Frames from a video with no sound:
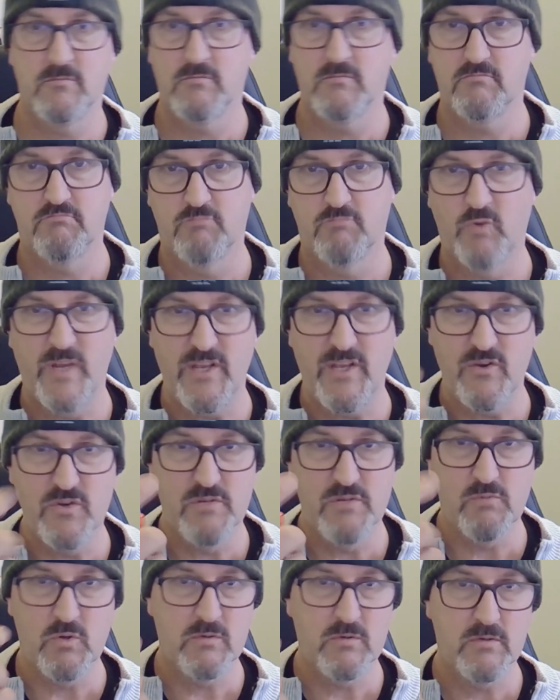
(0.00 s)

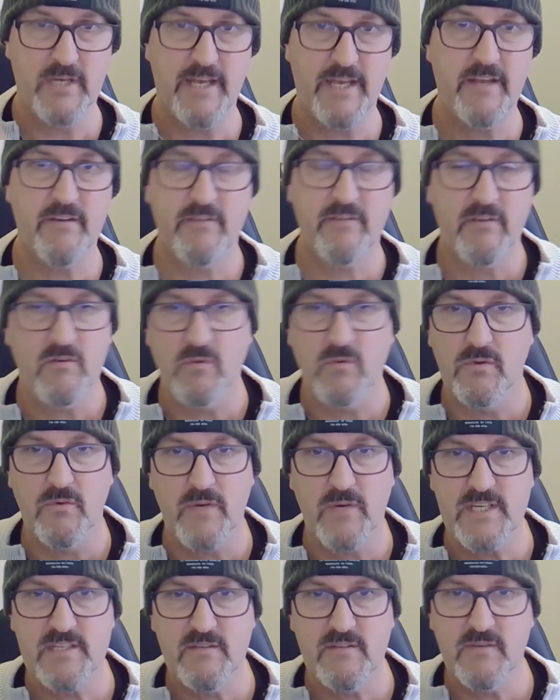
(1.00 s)
reusable heads and all the
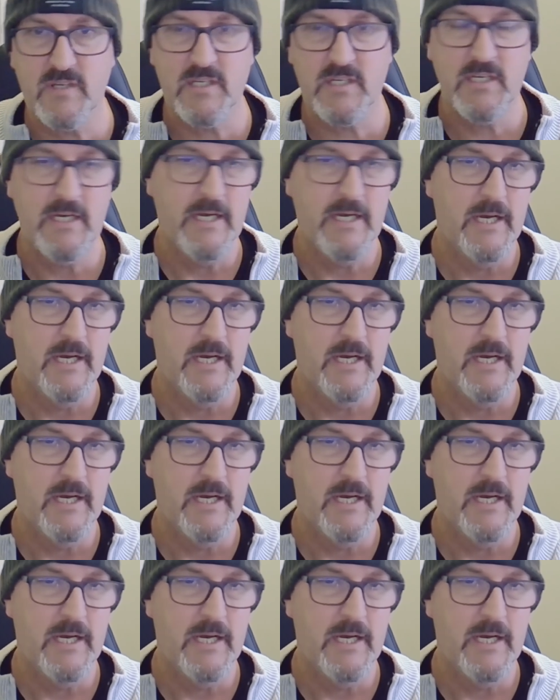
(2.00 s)
rest of it,